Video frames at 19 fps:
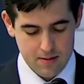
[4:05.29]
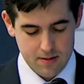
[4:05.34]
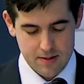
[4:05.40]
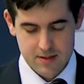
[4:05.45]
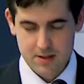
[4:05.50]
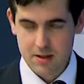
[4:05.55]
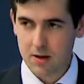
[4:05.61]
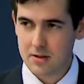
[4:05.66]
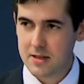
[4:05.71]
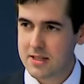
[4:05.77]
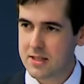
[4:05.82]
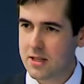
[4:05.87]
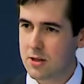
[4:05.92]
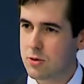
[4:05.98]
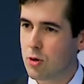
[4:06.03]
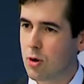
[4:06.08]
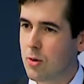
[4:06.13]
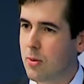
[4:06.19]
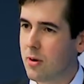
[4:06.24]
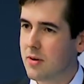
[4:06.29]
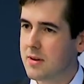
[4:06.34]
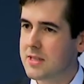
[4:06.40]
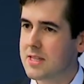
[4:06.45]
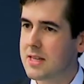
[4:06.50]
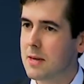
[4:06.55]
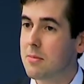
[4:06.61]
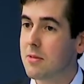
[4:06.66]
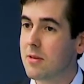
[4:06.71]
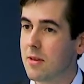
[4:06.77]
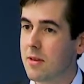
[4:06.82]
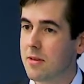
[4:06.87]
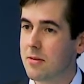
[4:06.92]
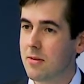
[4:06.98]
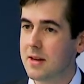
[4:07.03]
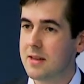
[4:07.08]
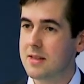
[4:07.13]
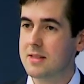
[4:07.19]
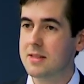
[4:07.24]
So just to draw upon some of the
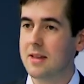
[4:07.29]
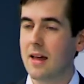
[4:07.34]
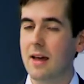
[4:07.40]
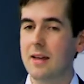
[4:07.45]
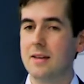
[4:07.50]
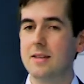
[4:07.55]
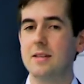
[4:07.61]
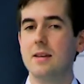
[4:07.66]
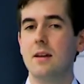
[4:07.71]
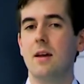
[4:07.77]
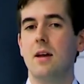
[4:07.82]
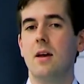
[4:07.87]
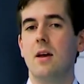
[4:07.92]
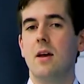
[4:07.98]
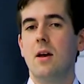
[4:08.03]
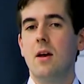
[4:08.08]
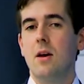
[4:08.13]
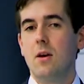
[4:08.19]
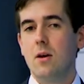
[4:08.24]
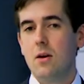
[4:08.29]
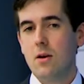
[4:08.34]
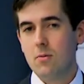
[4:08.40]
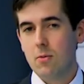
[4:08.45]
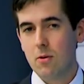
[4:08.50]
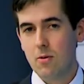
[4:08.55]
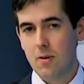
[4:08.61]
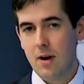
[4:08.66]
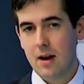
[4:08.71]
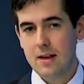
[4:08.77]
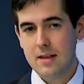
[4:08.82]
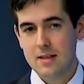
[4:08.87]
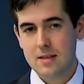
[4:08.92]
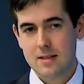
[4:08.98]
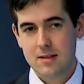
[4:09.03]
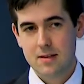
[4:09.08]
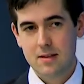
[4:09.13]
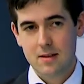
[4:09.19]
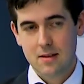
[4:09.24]
threads that were
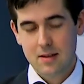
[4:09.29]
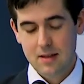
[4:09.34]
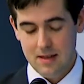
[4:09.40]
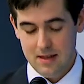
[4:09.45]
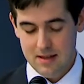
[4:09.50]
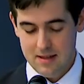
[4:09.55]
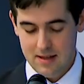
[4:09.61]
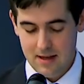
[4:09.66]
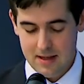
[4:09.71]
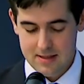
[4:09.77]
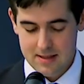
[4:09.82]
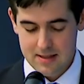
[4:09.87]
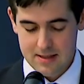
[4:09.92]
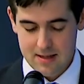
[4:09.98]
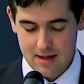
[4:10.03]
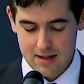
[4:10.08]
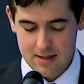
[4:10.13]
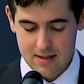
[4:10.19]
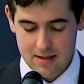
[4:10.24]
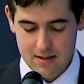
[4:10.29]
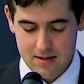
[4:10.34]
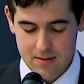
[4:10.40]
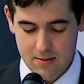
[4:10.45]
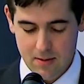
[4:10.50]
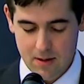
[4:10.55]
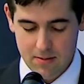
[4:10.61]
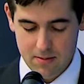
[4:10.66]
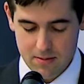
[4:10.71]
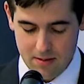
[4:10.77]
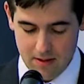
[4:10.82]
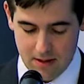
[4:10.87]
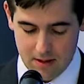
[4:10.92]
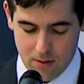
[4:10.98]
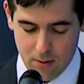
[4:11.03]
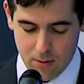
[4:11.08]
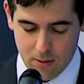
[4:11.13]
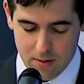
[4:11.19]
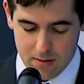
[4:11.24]
raised in today's discussion. Well, the
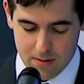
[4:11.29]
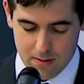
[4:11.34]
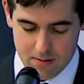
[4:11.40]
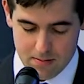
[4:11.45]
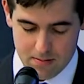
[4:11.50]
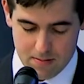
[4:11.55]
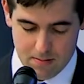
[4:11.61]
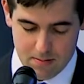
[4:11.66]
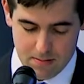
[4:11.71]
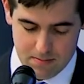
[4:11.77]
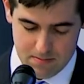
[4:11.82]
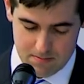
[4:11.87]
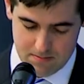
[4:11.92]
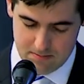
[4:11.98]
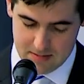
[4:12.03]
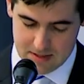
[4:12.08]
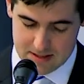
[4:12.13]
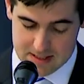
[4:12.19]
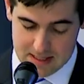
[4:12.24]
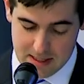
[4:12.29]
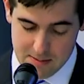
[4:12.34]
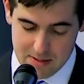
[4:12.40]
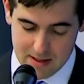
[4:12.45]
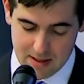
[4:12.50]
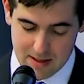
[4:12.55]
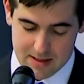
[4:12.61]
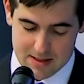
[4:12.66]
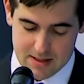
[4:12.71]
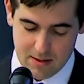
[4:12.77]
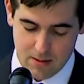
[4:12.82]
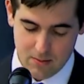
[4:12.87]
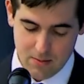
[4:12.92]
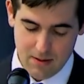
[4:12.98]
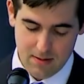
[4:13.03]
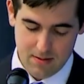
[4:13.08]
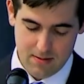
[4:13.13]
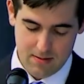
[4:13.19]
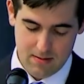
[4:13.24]
Accord seemingly dealt
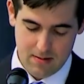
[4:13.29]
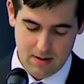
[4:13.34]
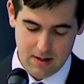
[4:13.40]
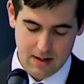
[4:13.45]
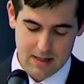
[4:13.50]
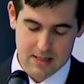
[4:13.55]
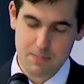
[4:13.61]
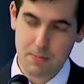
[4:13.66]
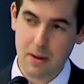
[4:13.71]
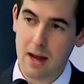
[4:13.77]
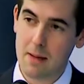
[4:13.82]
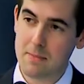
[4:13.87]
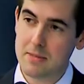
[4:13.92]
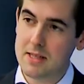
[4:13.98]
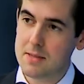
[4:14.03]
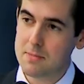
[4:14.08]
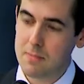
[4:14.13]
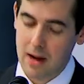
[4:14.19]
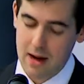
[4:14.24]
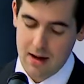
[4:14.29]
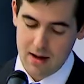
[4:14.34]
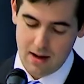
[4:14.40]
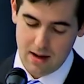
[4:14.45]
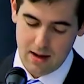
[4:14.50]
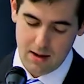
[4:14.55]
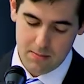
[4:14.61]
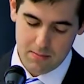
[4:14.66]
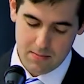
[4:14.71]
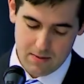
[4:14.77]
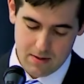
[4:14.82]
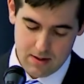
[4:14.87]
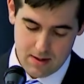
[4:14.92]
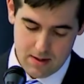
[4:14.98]
with, I guess, perhaps its main aim,